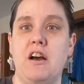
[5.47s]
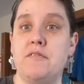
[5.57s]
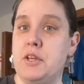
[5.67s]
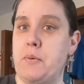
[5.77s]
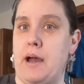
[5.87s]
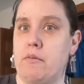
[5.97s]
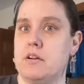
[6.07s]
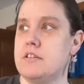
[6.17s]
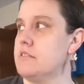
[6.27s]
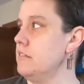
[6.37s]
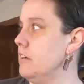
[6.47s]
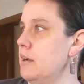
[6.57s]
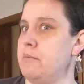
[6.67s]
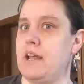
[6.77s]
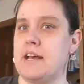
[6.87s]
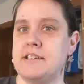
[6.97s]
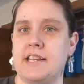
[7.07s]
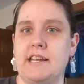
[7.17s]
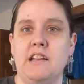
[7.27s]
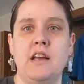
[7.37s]
uh, a few hours, I'm
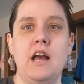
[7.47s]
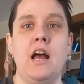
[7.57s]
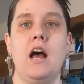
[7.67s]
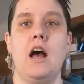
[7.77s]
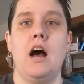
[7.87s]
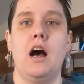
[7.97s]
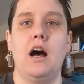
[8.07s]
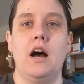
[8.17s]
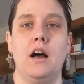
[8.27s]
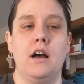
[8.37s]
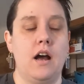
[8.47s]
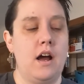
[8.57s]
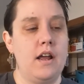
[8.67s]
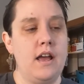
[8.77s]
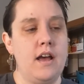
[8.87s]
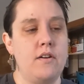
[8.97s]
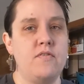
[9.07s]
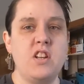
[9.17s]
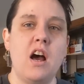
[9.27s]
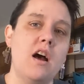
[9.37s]
guessing. Uh, I
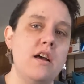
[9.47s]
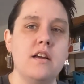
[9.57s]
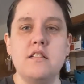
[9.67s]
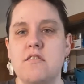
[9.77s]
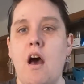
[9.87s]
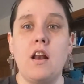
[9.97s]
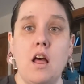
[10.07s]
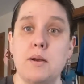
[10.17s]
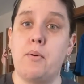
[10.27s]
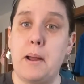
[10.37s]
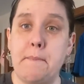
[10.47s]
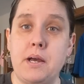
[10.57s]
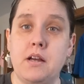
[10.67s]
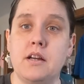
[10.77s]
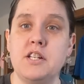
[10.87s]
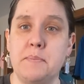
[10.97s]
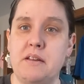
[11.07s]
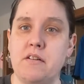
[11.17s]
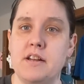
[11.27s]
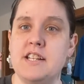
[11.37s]
have done not a lot of prep, to
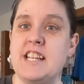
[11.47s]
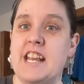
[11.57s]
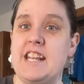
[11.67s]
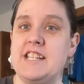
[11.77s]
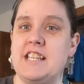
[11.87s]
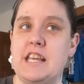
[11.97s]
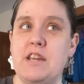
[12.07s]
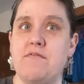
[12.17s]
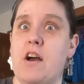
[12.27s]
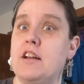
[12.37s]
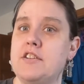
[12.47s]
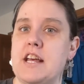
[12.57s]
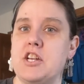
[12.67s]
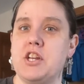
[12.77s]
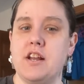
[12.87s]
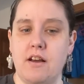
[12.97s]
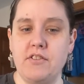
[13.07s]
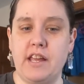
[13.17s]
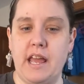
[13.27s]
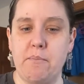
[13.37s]
be honest. It is the final session
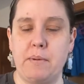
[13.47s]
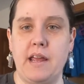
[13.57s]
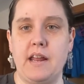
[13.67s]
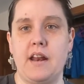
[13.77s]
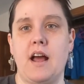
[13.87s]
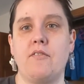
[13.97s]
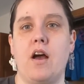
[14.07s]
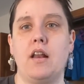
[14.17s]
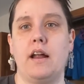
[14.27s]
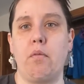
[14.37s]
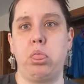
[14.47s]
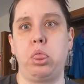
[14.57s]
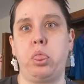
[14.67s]
of the campaign and I've got like